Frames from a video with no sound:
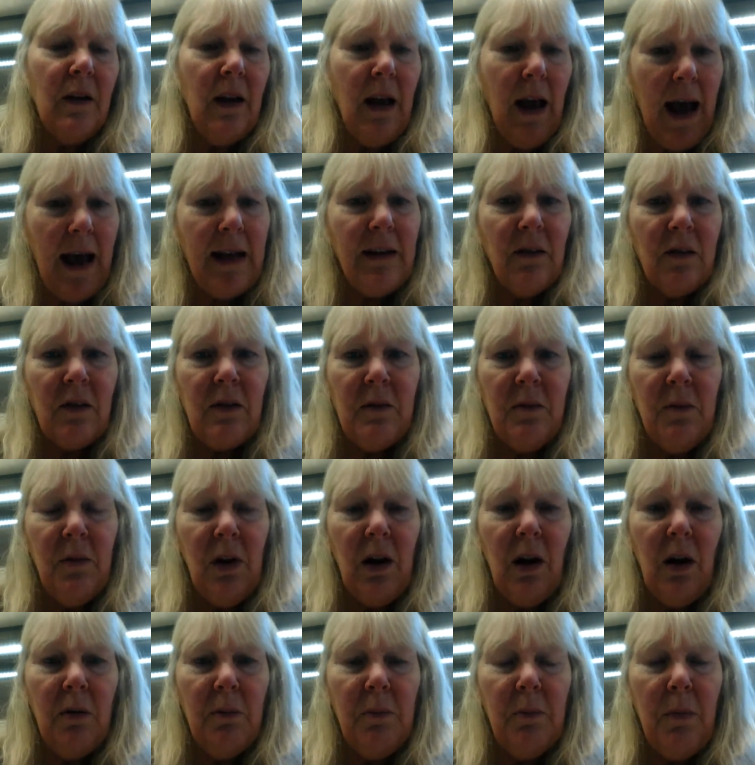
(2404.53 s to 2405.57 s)
Hence,
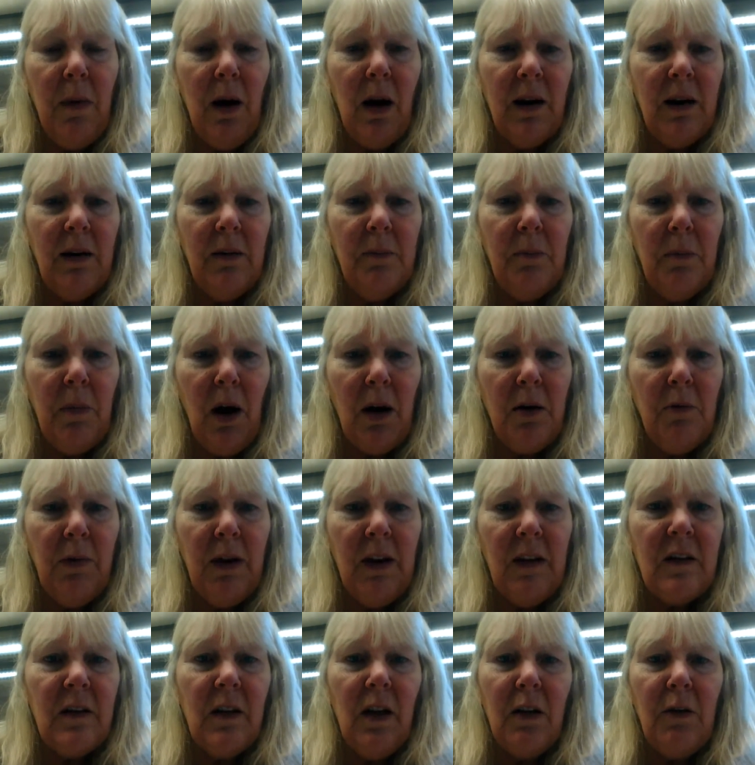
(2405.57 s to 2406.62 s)
you know, my
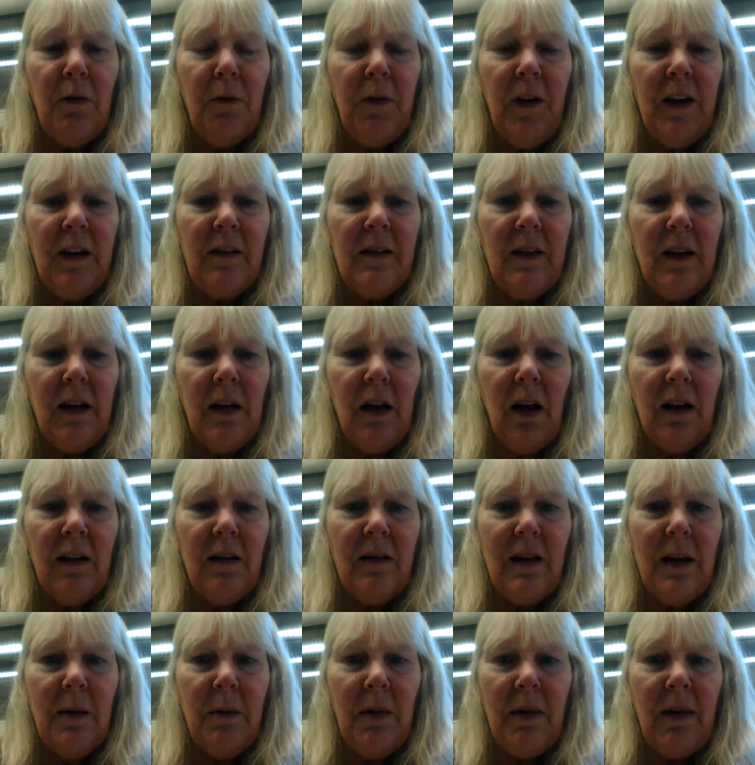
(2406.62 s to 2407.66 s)
research fits in
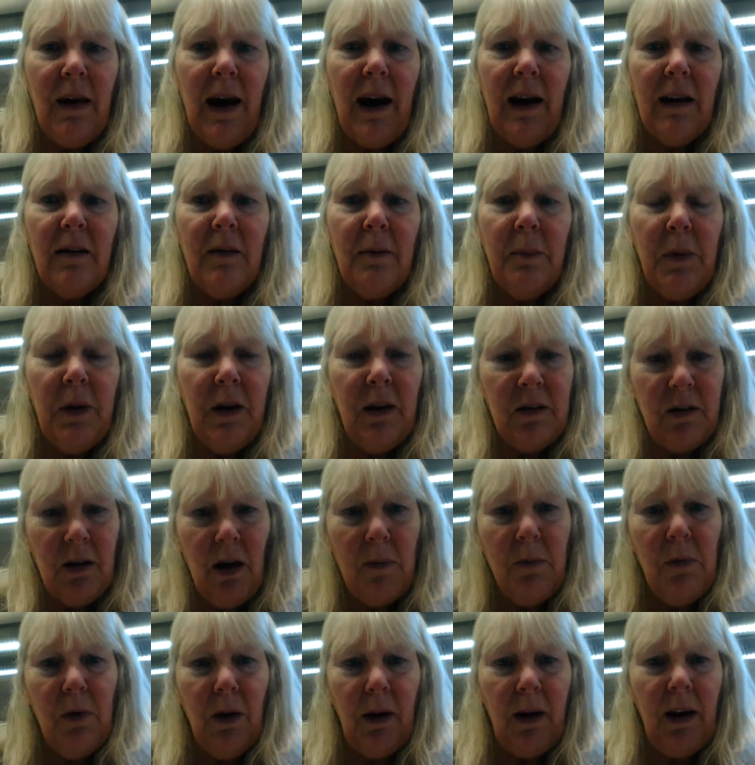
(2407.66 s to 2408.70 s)
nicely with that, because
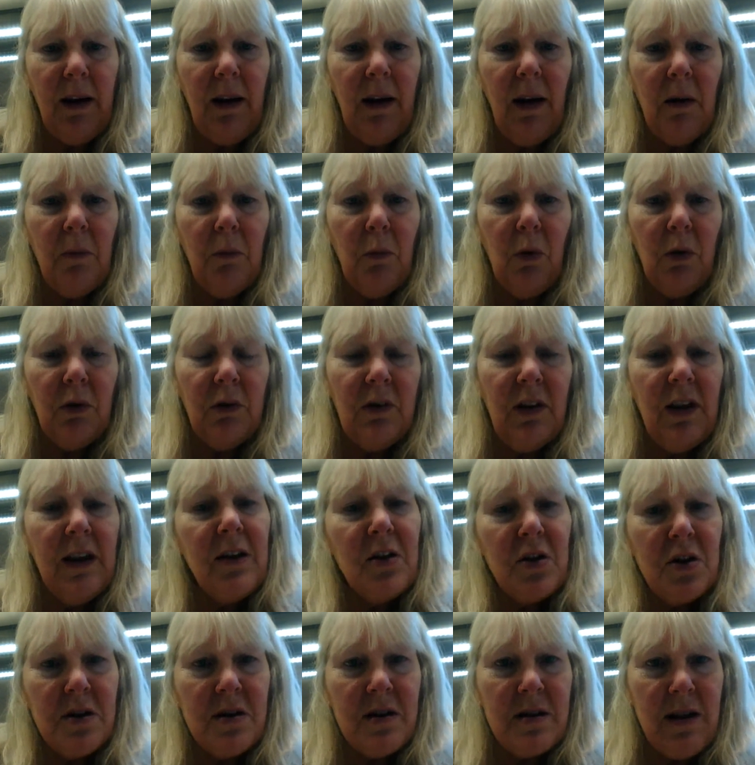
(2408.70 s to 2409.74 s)
I'm looking at what
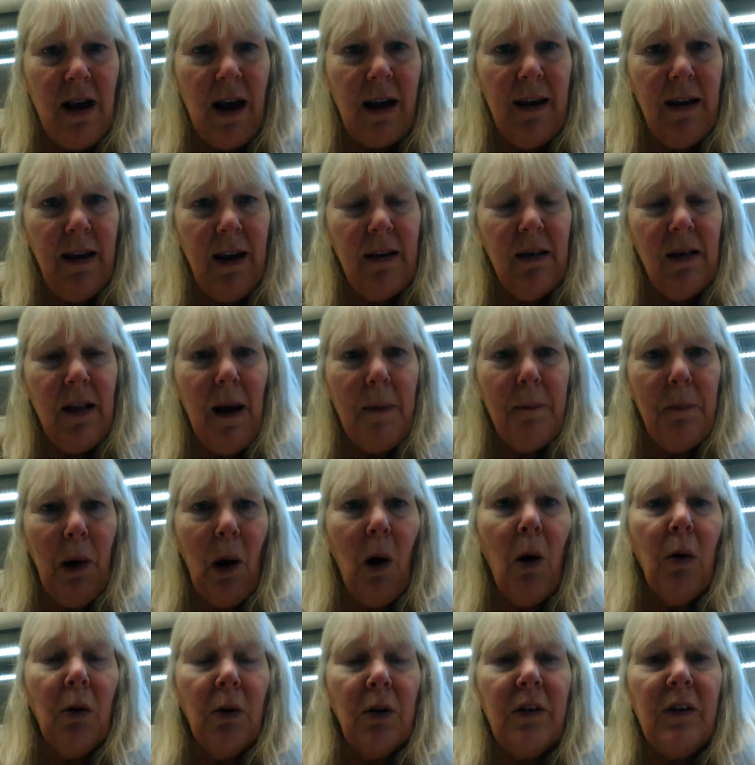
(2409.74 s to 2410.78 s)
teachers say in their
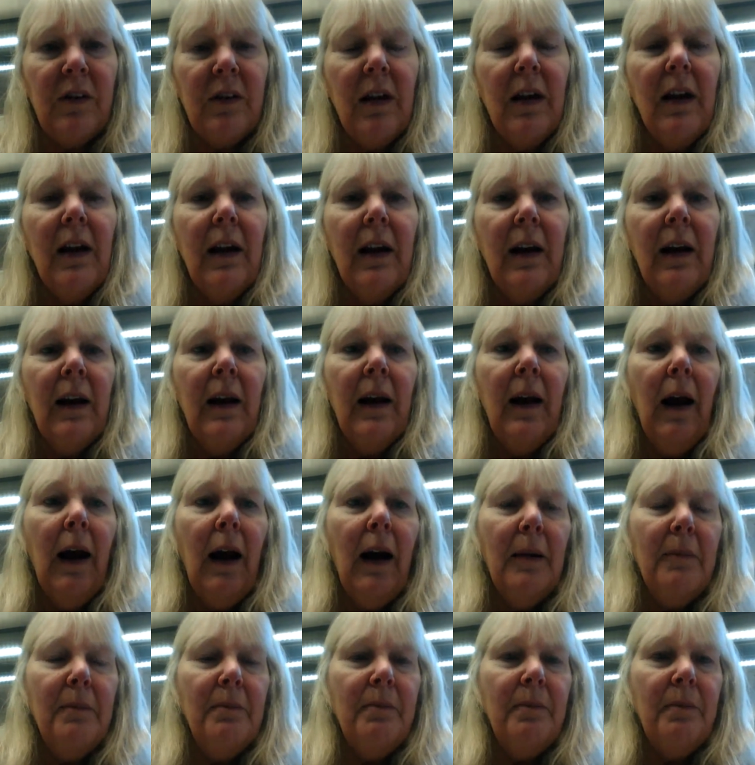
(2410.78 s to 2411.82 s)
blogs.
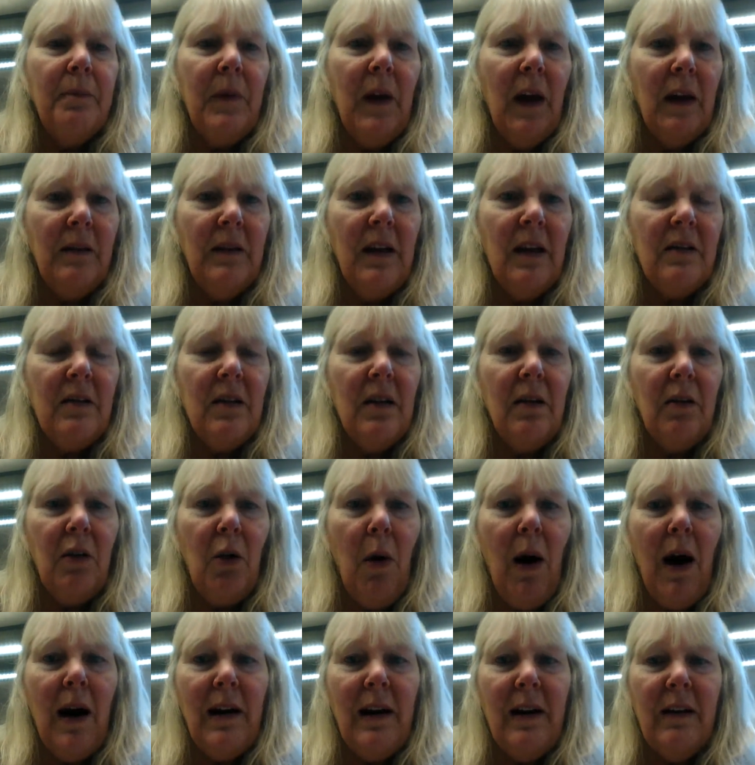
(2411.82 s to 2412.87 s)
And there's
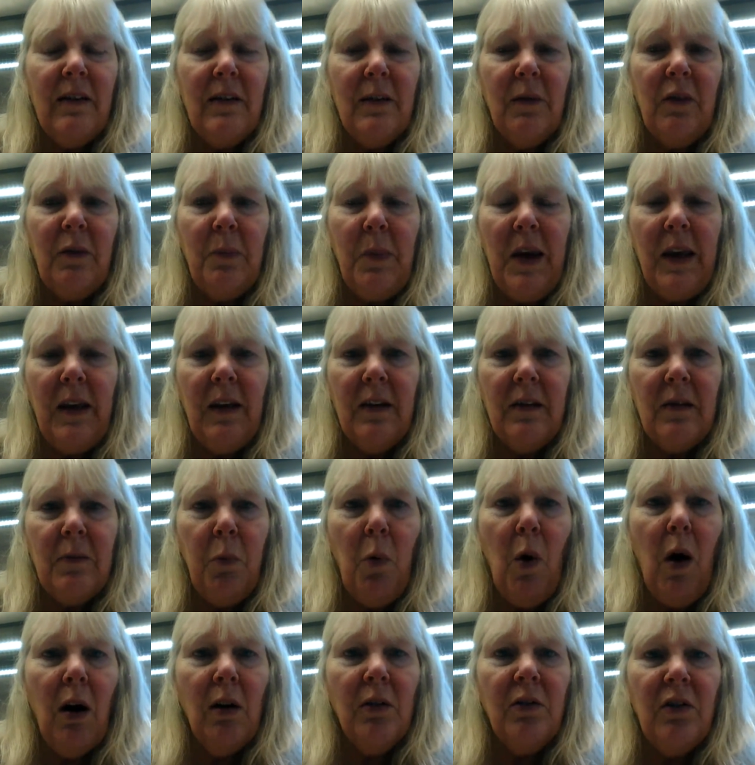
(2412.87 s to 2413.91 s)
quite a list of speakers.
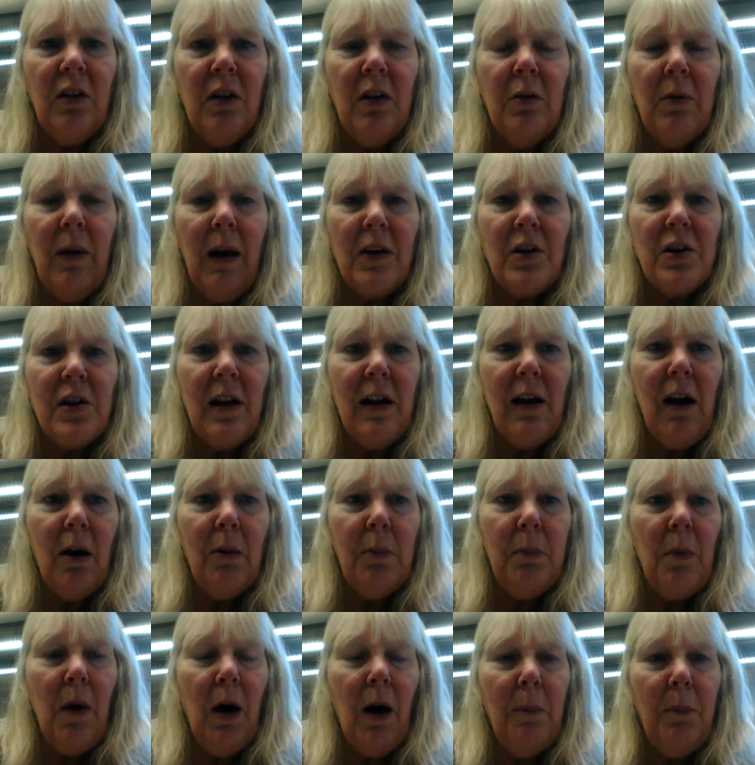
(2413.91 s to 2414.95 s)
What I'll do, actually,
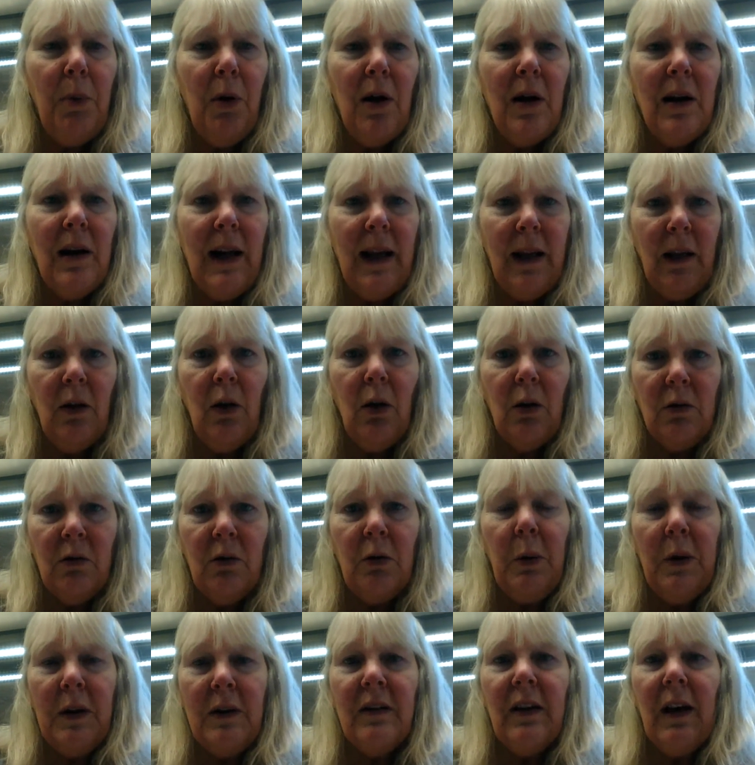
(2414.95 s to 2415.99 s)
I'll put a link on
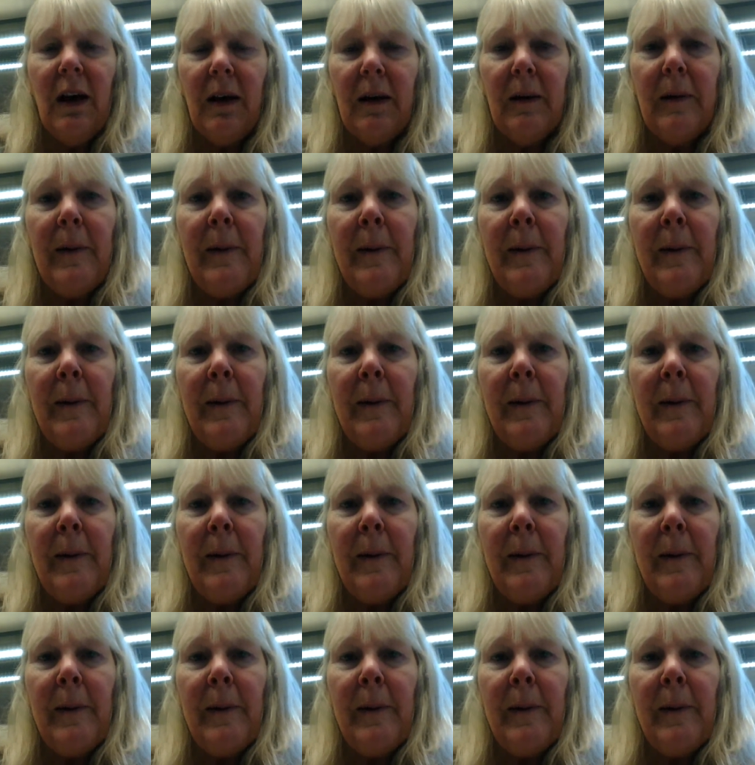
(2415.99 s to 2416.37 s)
Twitter.